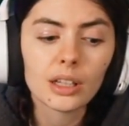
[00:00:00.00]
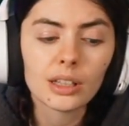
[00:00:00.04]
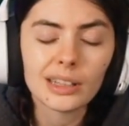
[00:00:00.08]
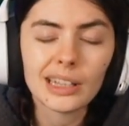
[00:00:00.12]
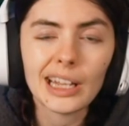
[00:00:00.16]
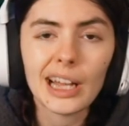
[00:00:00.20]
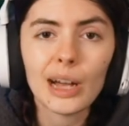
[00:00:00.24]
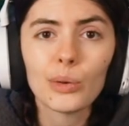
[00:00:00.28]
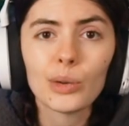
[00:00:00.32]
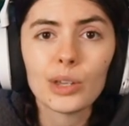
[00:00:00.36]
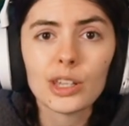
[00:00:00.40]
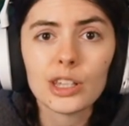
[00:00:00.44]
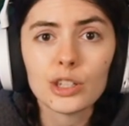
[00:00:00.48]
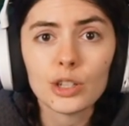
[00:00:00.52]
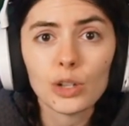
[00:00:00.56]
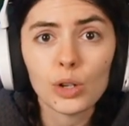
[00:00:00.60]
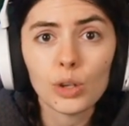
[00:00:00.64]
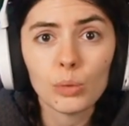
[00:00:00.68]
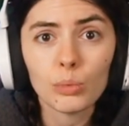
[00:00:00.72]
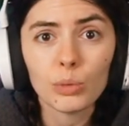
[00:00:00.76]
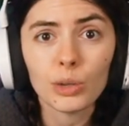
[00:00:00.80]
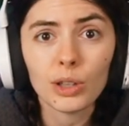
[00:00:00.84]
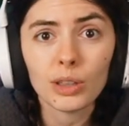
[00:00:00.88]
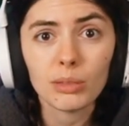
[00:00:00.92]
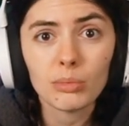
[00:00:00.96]
Now he's
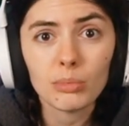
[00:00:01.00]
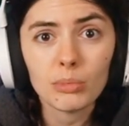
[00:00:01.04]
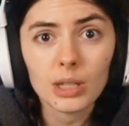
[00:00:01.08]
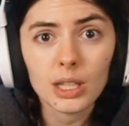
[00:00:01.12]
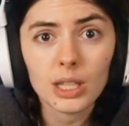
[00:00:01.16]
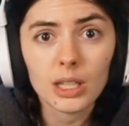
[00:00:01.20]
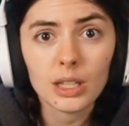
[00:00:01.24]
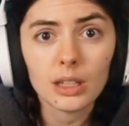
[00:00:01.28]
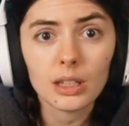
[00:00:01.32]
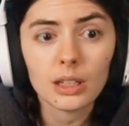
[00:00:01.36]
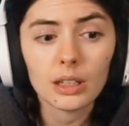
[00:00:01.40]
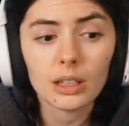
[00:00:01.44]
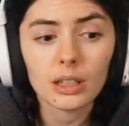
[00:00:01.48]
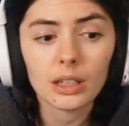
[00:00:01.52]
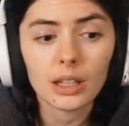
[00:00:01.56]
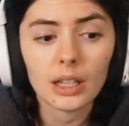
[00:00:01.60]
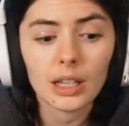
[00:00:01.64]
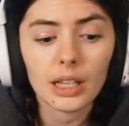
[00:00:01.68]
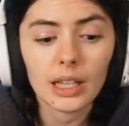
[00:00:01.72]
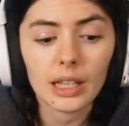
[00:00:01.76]
home with me